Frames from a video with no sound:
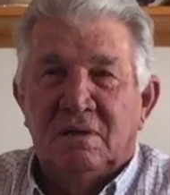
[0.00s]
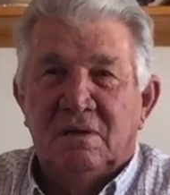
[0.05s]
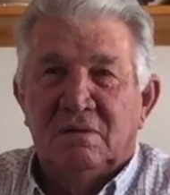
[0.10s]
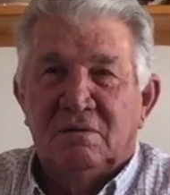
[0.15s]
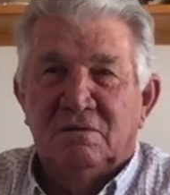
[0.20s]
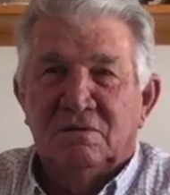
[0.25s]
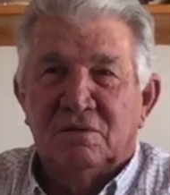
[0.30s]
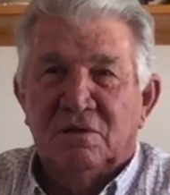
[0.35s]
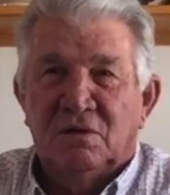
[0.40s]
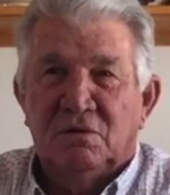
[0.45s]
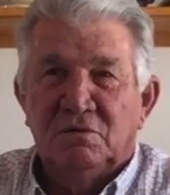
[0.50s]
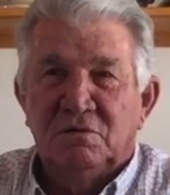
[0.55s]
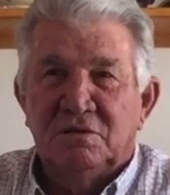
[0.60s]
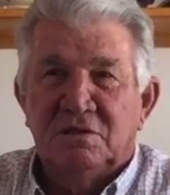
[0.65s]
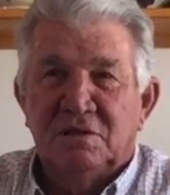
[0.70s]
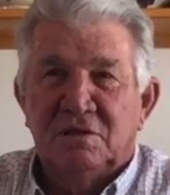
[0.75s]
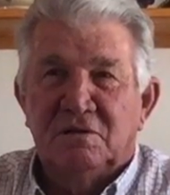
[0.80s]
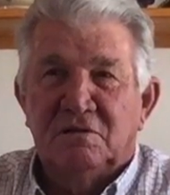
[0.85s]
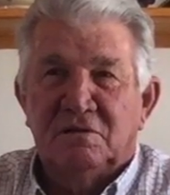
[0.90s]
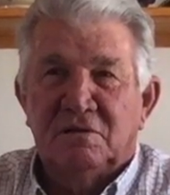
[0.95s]
was always
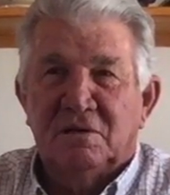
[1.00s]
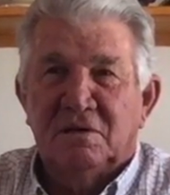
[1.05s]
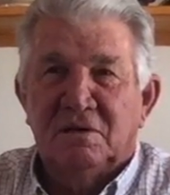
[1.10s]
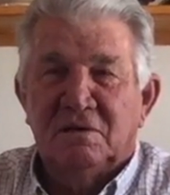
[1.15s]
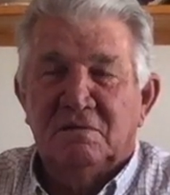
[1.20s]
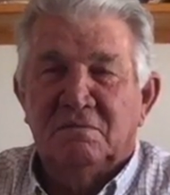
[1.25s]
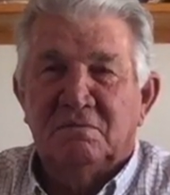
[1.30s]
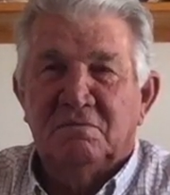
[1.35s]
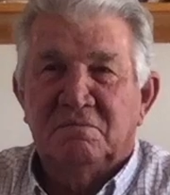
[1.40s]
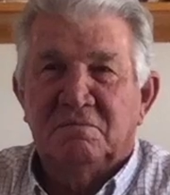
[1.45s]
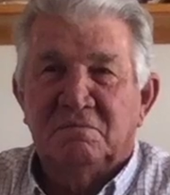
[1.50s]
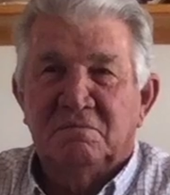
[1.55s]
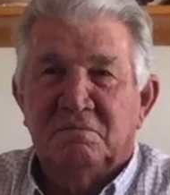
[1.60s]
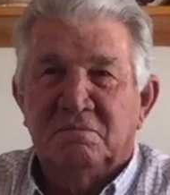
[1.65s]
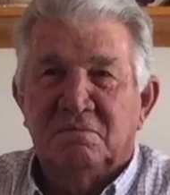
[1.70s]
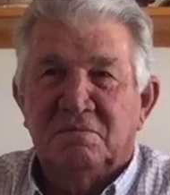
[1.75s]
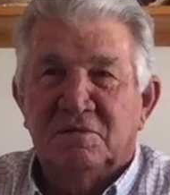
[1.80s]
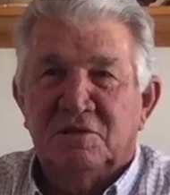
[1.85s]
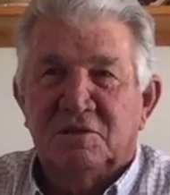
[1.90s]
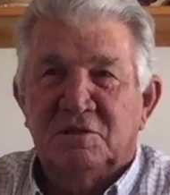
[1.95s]
there to
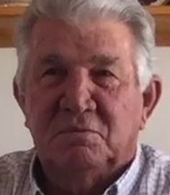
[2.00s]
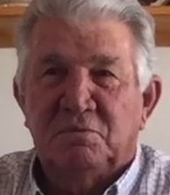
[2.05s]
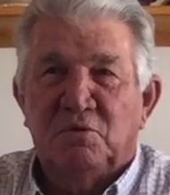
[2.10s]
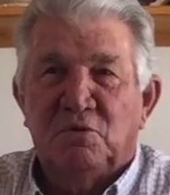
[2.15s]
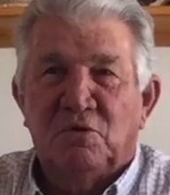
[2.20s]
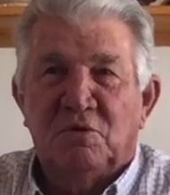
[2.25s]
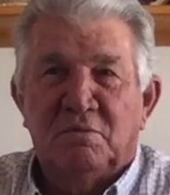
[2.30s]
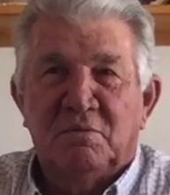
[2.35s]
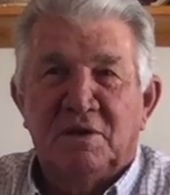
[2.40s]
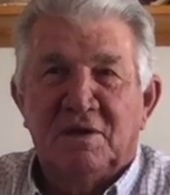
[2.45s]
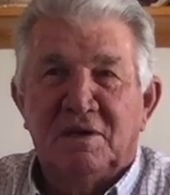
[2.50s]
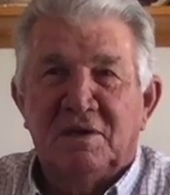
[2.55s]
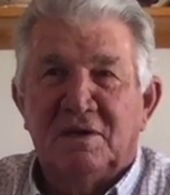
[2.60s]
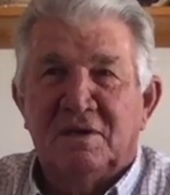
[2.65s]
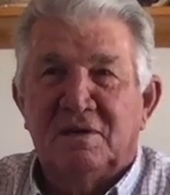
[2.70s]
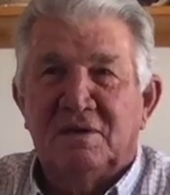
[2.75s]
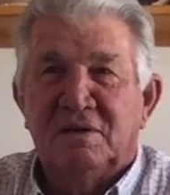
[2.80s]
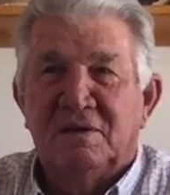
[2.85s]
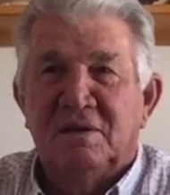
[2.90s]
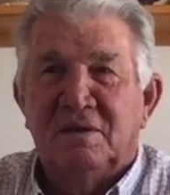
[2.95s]
support me
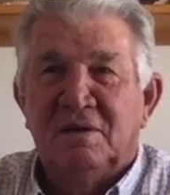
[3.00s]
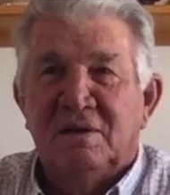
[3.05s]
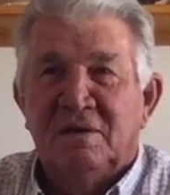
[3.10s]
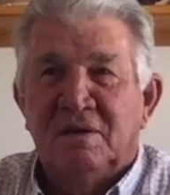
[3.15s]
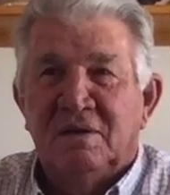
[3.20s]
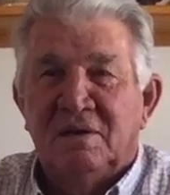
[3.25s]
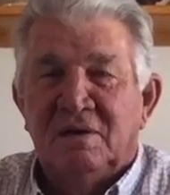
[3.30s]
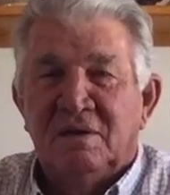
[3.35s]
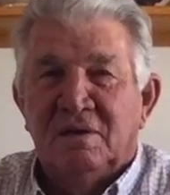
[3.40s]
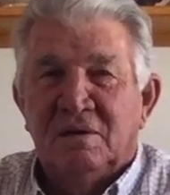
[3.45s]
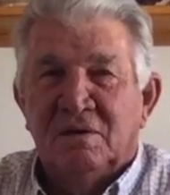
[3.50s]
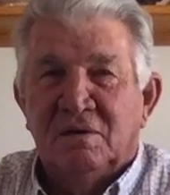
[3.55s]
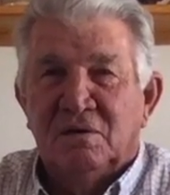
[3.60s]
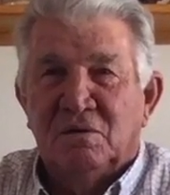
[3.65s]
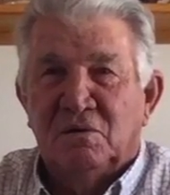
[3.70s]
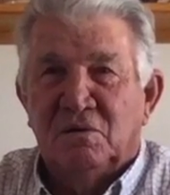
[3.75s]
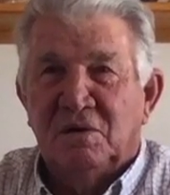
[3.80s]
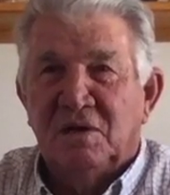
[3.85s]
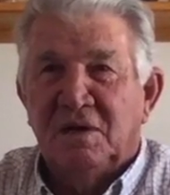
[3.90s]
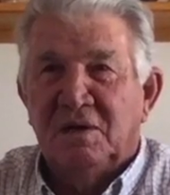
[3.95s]
and
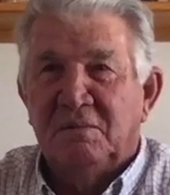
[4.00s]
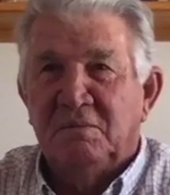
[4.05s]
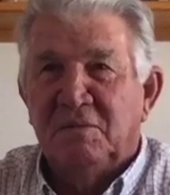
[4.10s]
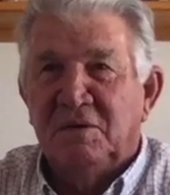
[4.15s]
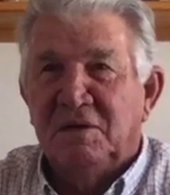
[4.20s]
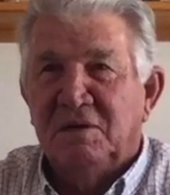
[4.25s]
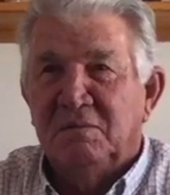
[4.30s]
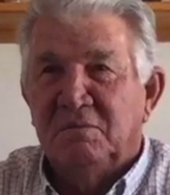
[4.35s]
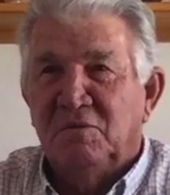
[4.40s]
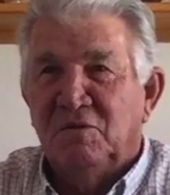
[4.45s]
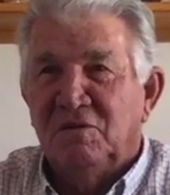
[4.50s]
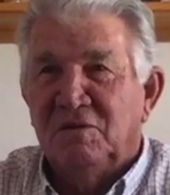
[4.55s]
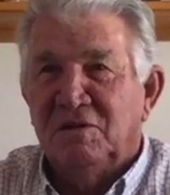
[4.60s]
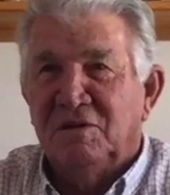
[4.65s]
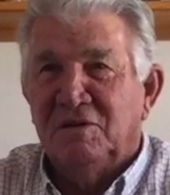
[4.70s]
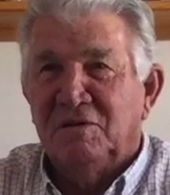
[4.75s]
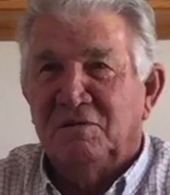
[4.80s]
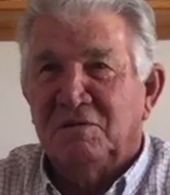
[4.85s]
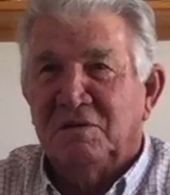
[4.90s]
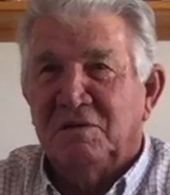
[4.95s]
ordain me and
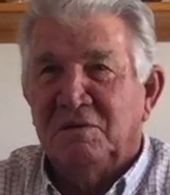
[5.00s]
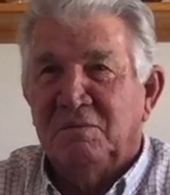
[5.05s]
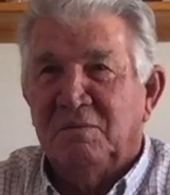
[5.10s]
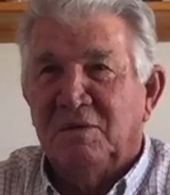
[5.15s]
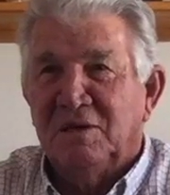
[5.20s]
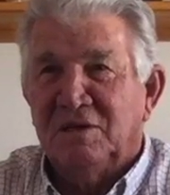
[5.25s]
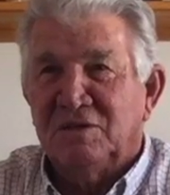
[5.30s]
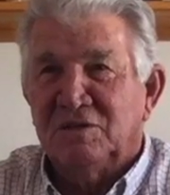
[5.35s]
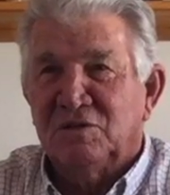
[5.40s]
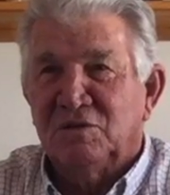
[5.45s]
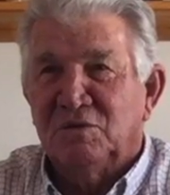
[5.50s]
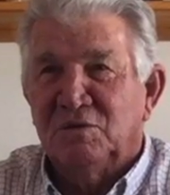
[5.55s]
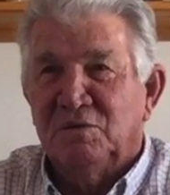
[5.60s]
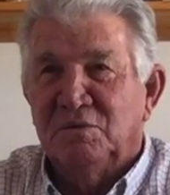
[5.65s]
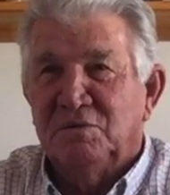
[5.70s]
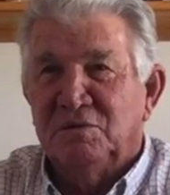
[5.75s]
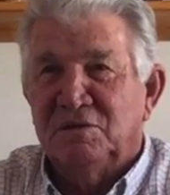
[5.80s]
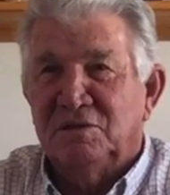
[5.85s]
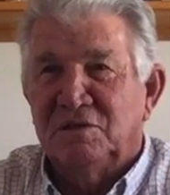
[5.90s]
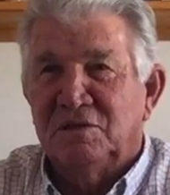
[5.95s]
make
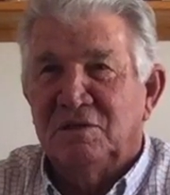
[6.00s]
sure